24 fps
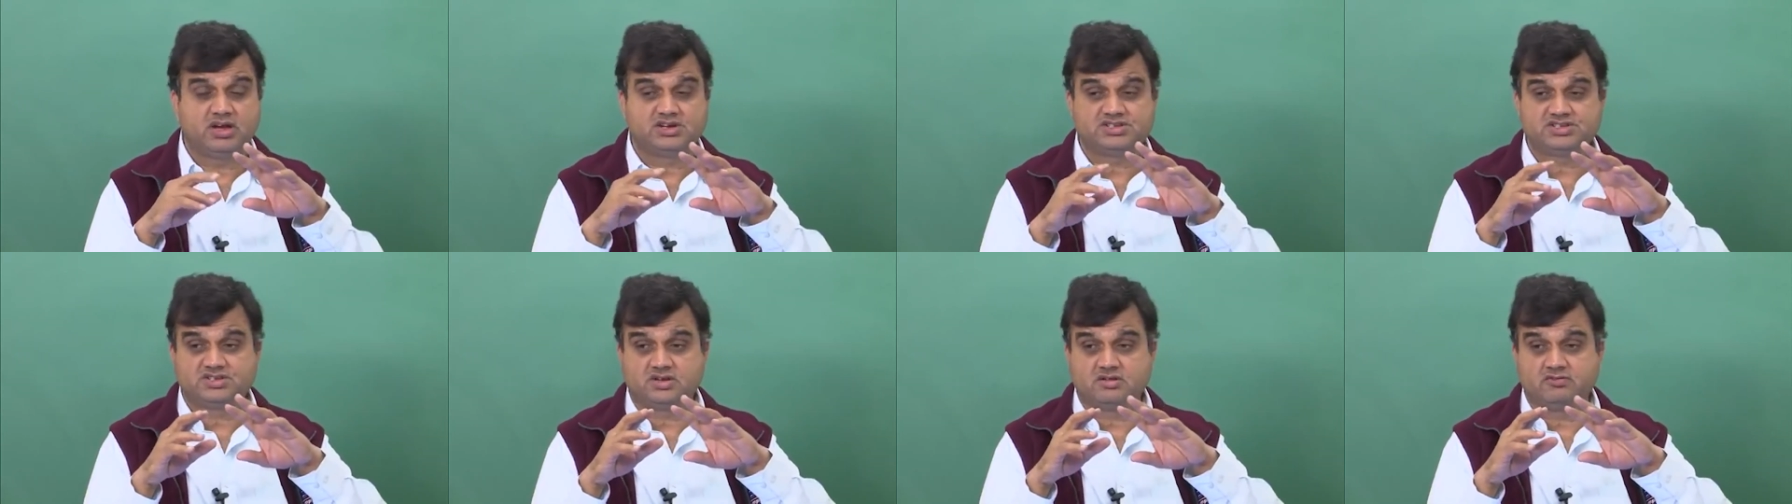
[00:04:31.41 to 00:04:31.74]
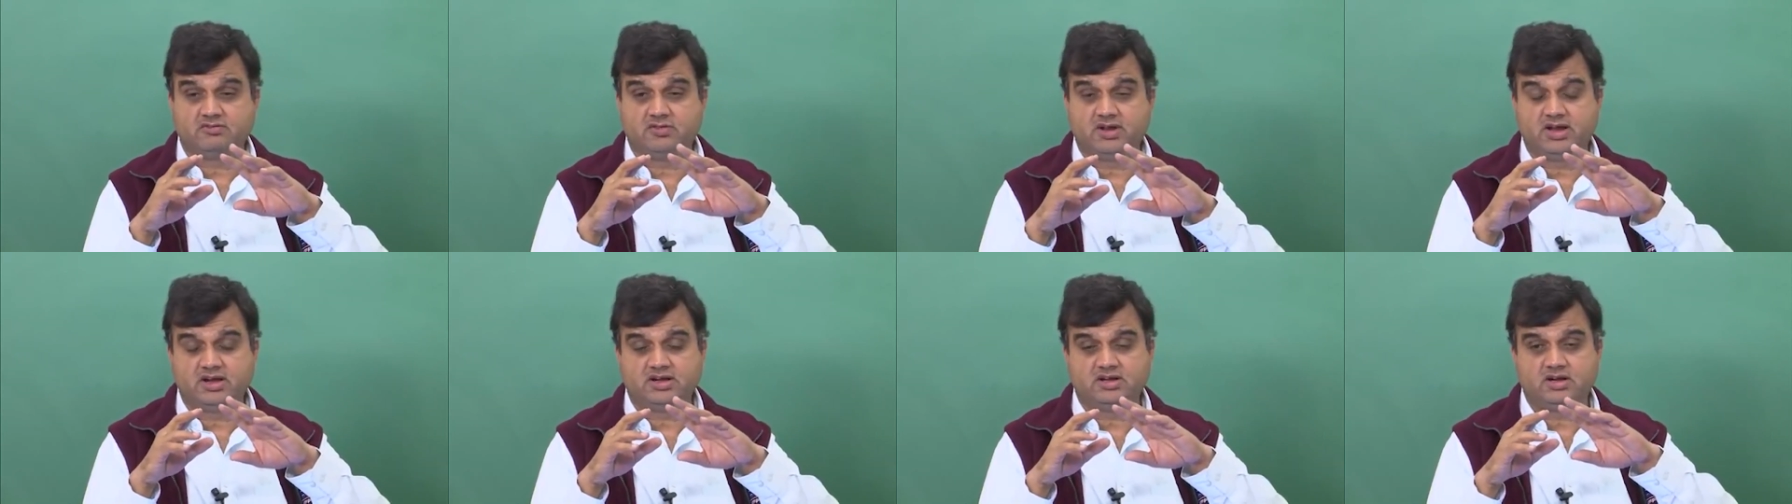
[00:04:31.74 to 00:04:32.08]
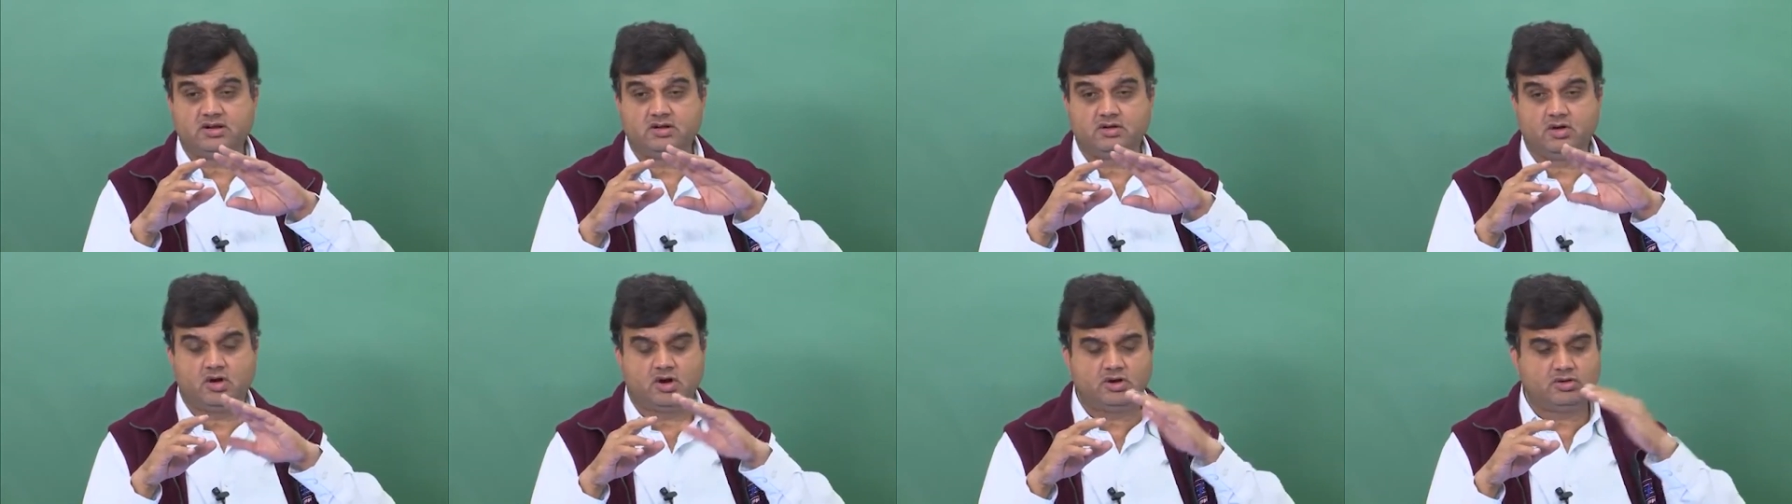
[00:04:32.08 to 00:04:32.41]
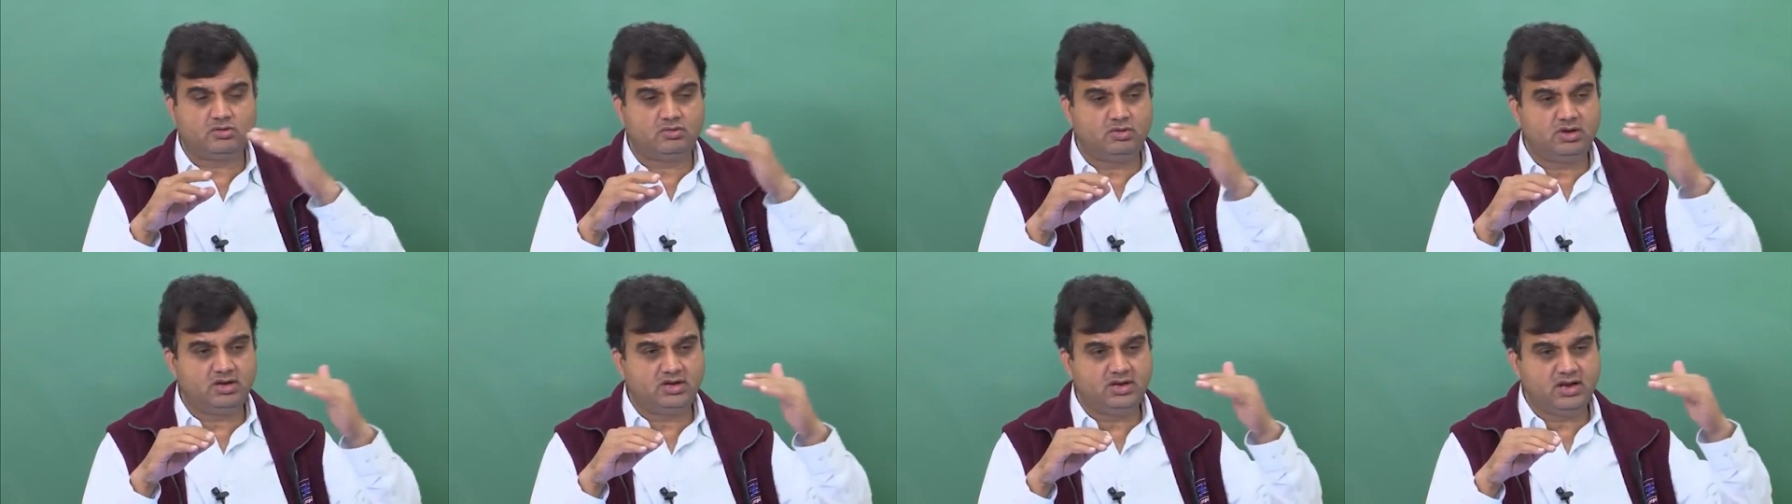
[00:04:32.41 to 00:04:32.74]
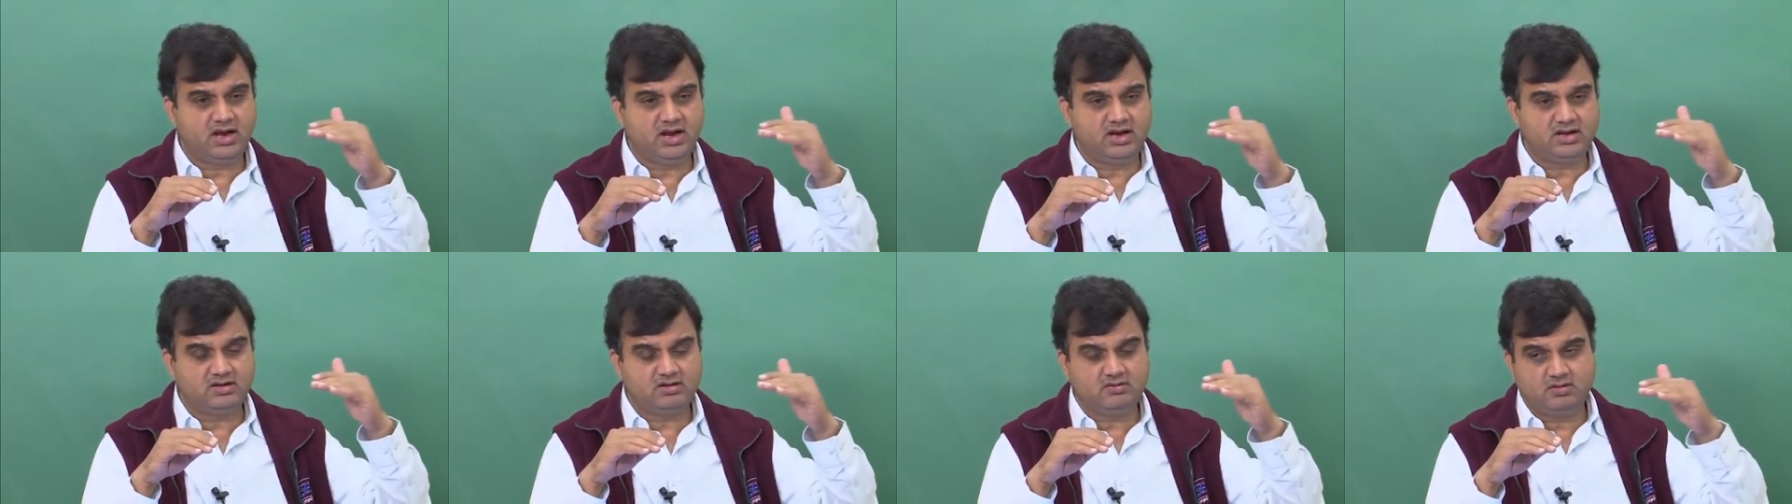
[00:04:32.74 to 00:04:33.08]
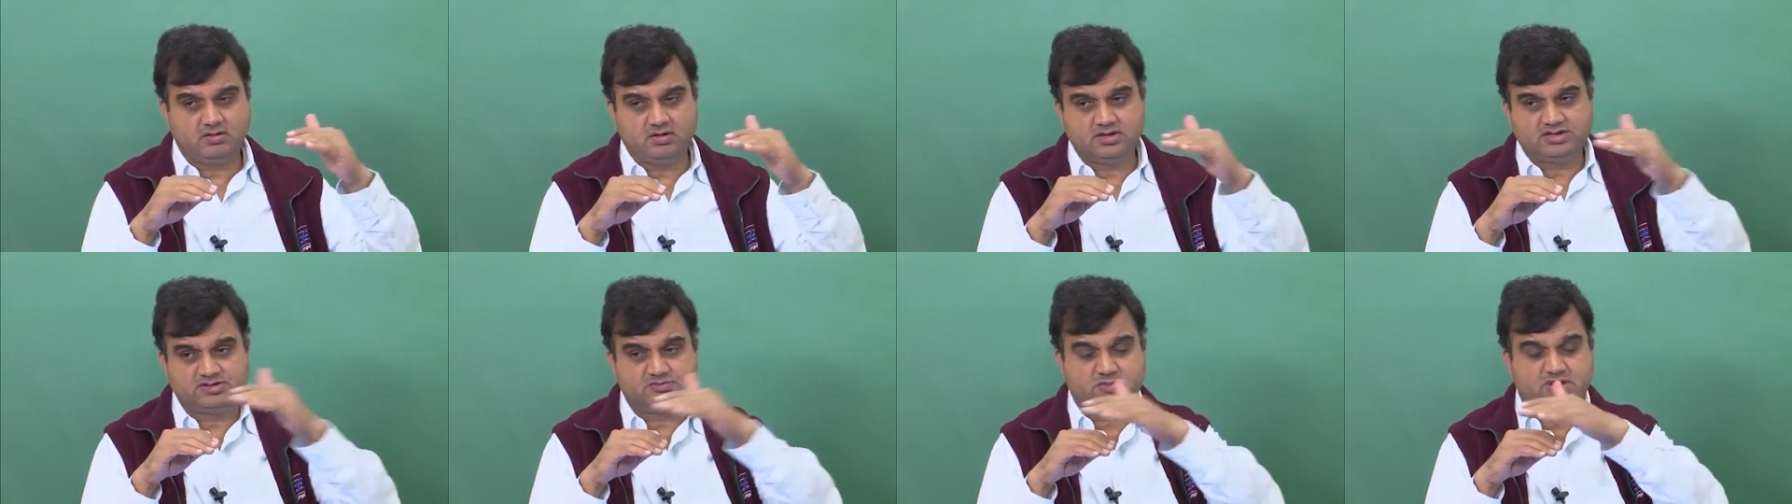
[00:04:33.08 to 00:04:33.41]
gets reflected not only at
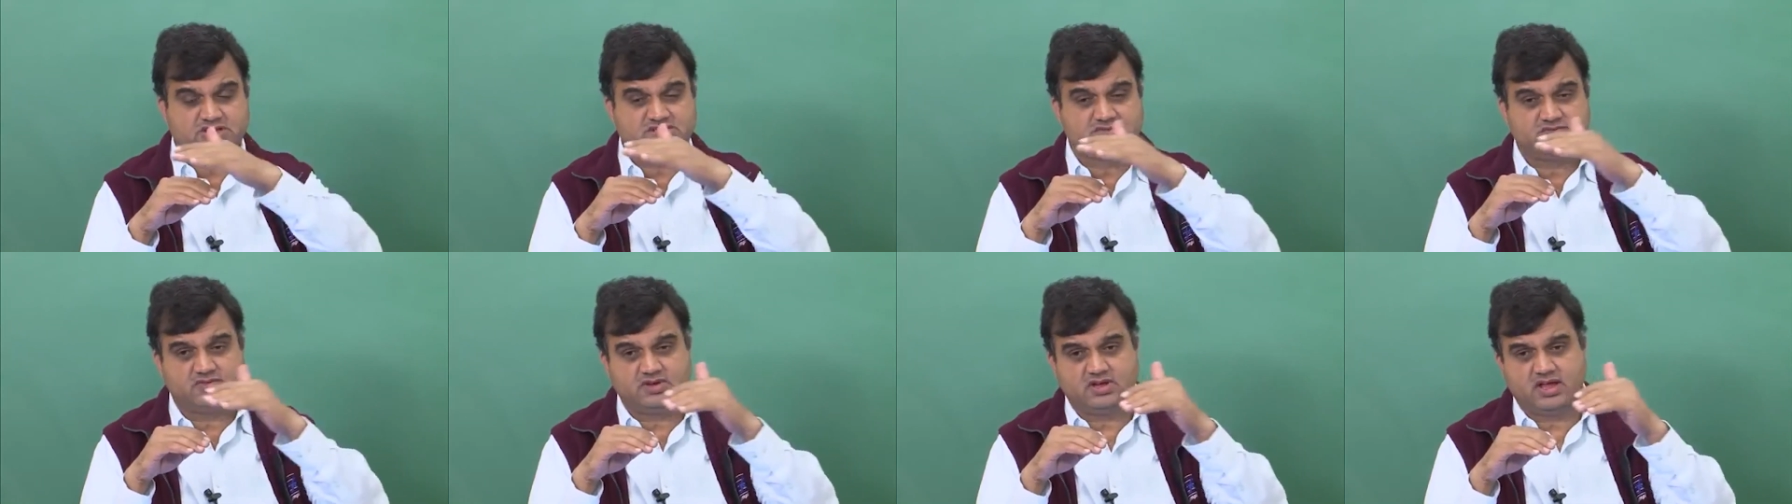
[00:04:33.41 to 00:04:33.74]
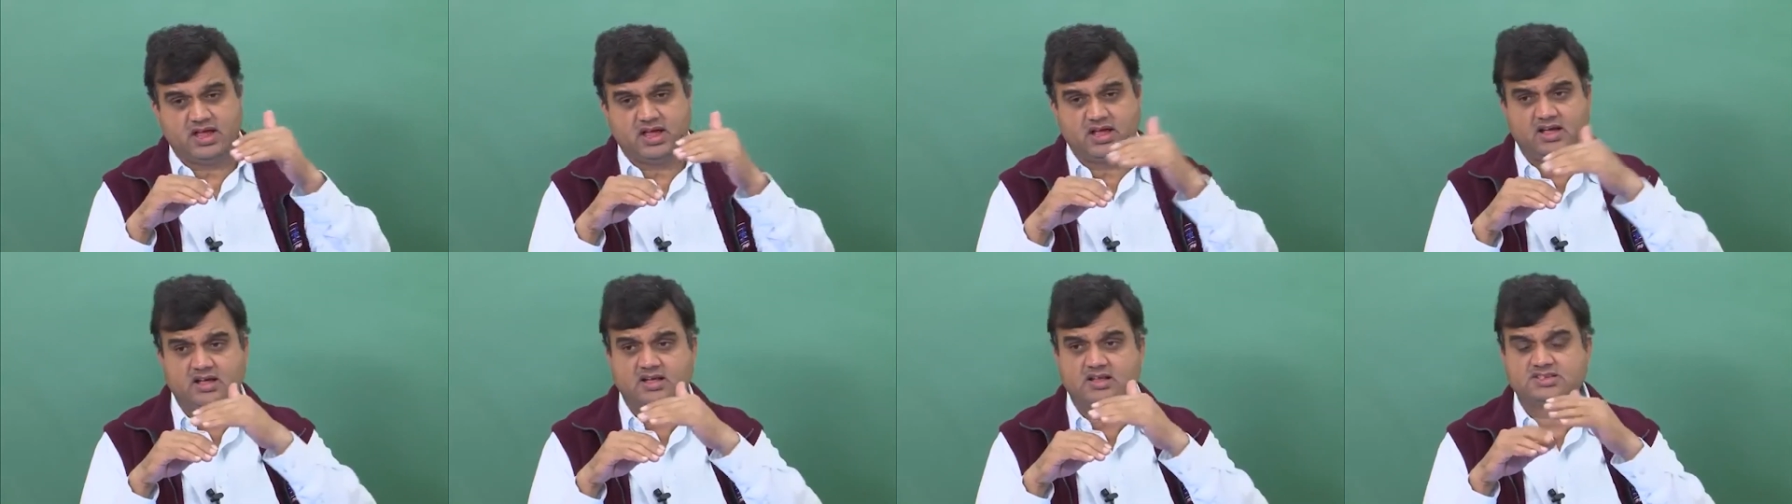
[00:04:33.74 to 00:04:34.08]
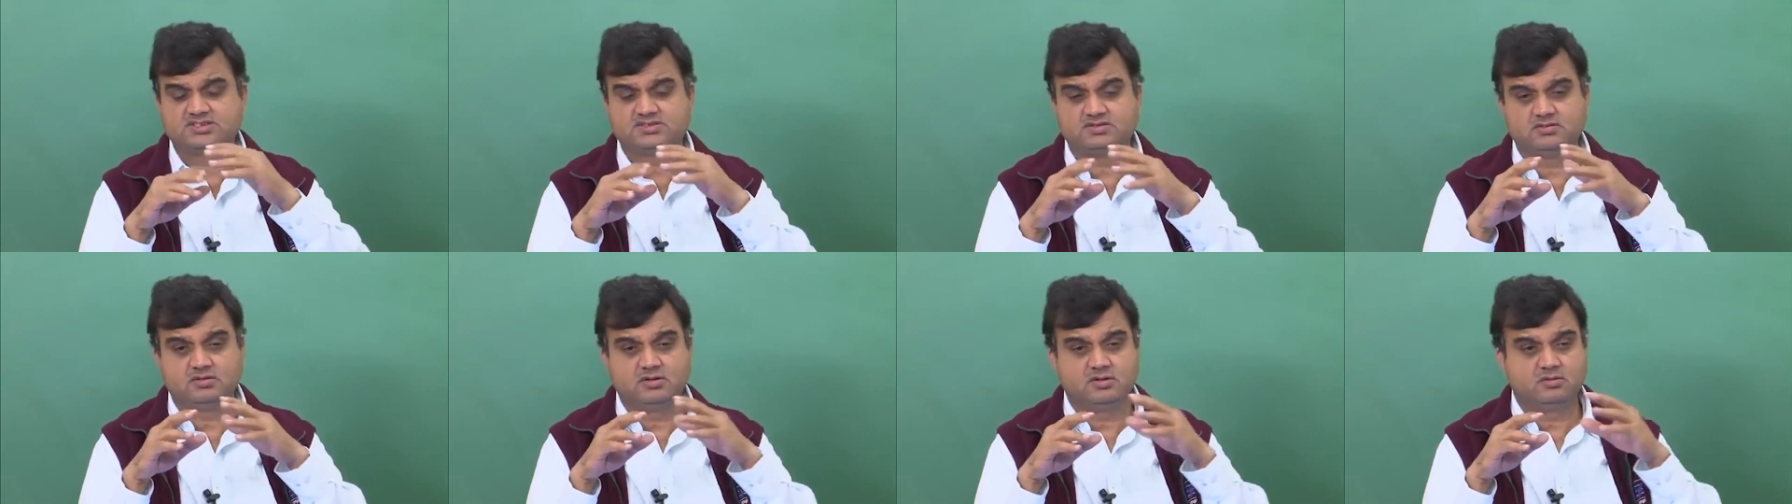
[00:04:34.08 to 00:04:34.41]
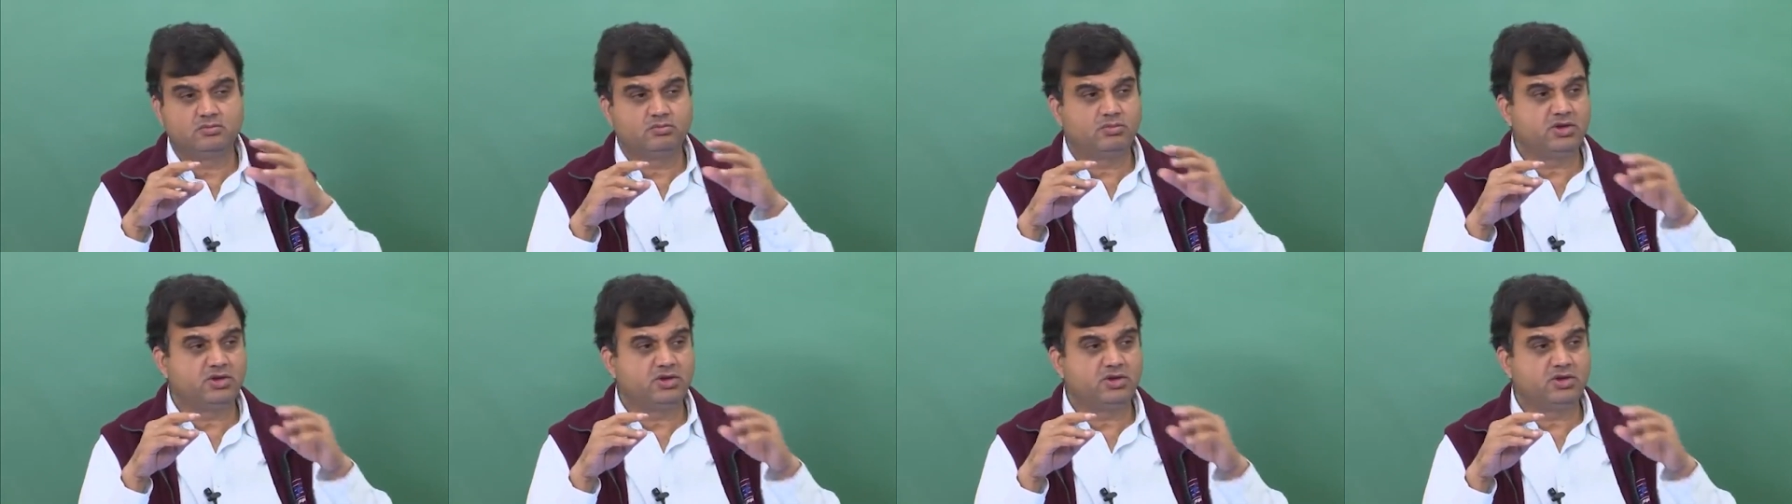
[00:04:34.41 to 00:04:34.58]
specific angles,